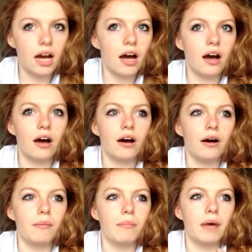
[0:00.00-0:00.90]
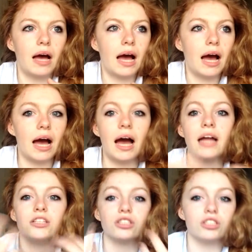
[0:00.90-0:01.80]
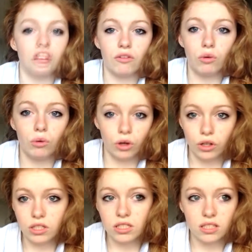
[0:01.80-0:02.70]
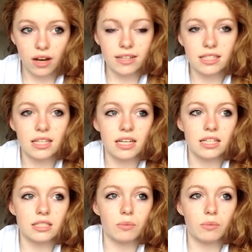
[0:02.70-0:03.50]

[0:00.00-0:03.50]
and just a general good side to things,